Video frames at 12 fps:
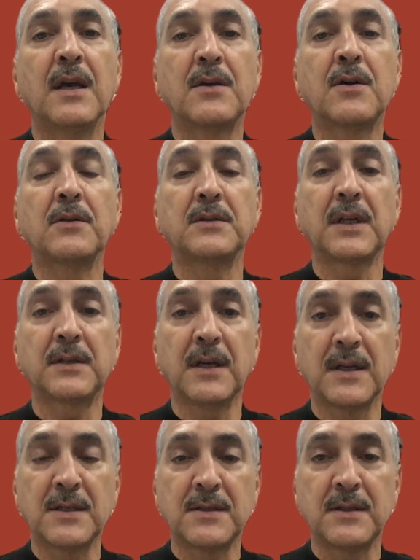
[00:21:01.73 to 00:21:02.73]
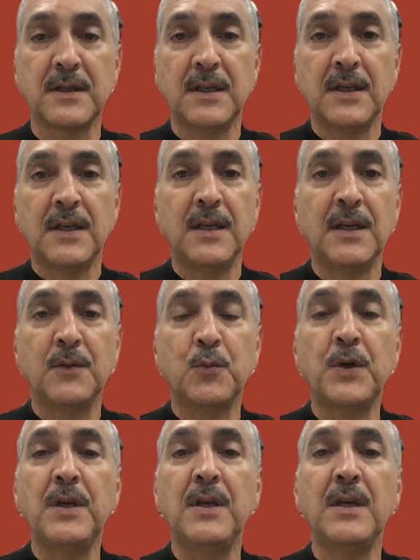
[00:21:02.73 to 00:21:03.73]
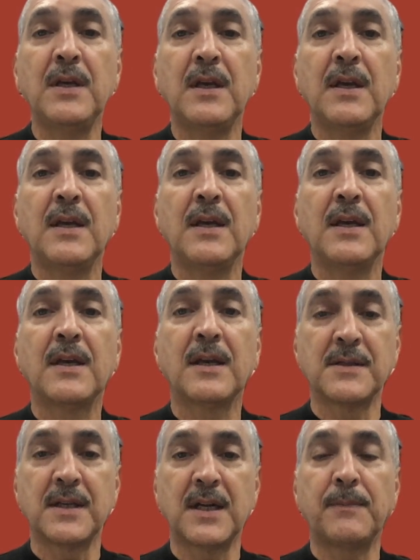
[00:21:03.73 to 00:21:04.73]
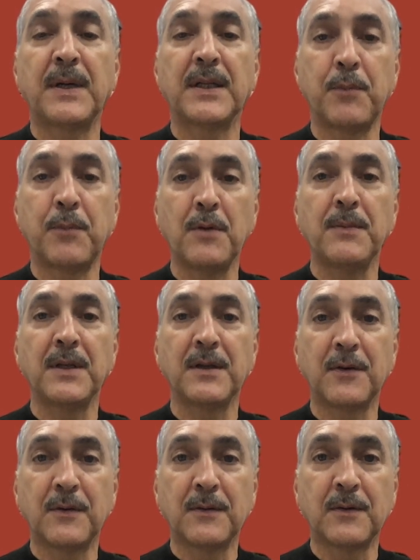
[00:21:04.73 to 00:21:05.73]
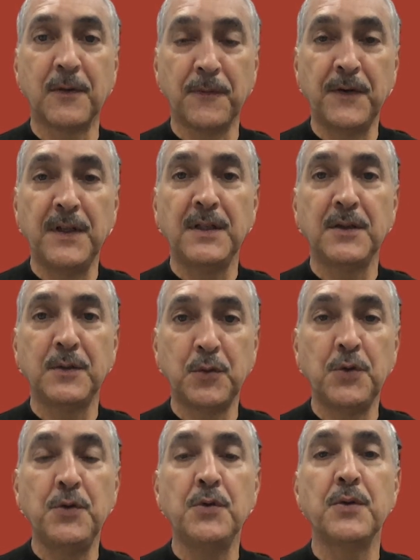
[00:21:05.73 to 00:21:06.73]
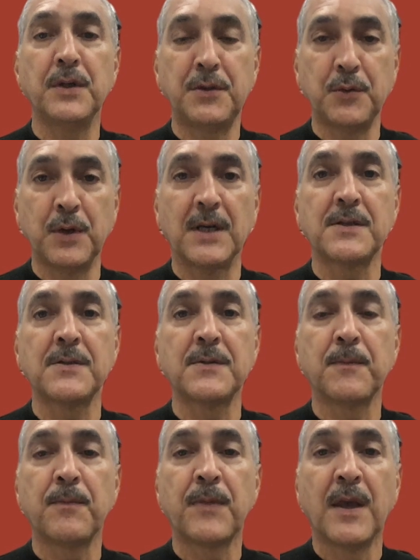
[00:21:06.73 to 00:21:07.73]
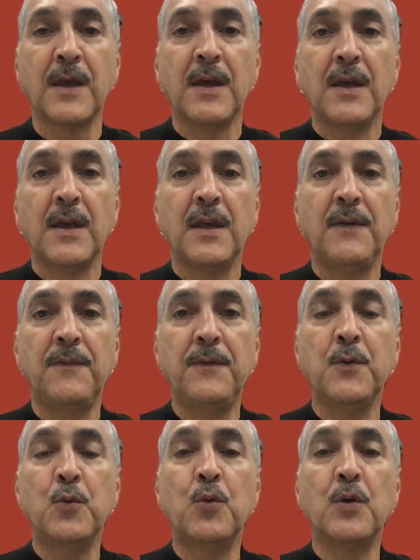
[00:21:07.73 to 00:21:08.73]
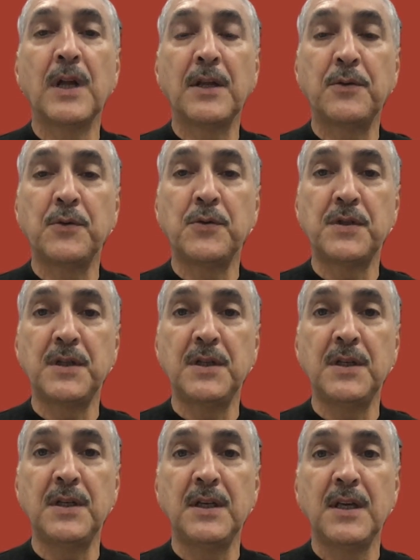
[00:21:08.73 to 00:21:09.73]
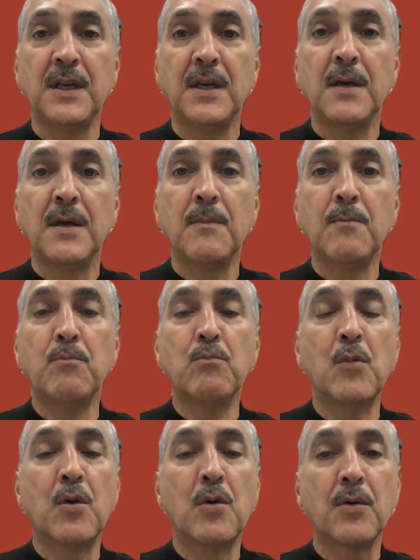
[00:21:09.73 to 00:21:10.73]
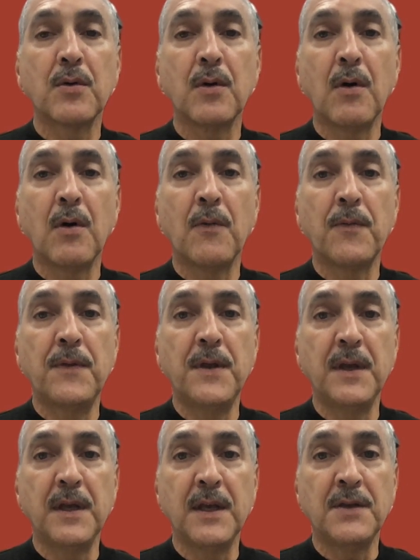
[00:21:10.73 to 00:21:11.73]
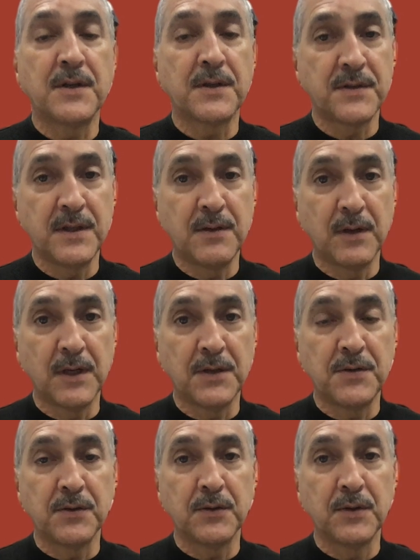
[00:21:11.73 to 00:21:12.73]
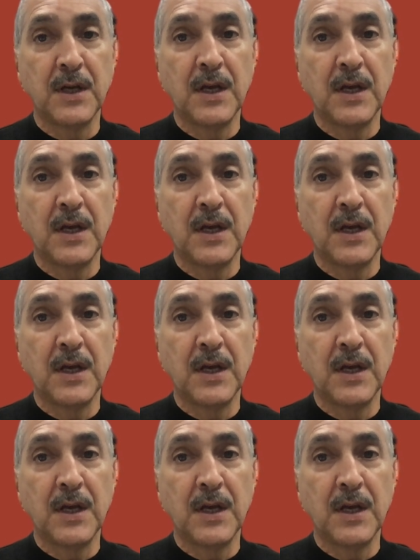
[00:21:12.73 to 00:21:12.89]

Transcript: contact us and we can set up an appointment convenient to you and to us. If you would like to see more of the HRC collection,